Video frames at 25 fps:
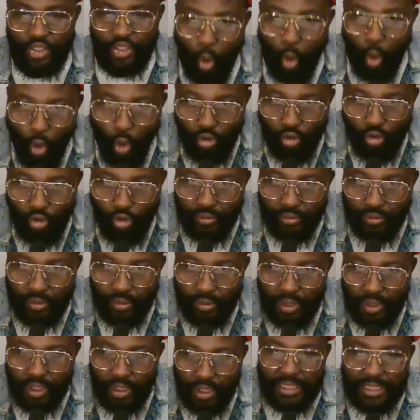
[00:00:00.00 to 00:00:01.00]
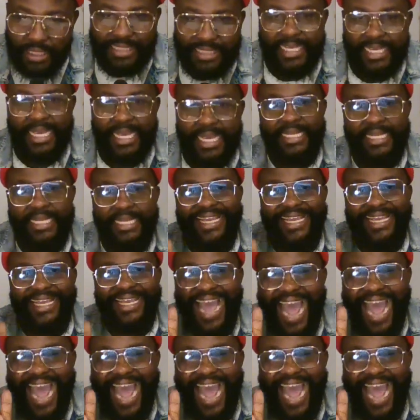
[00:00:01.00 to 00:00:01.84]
own, say they are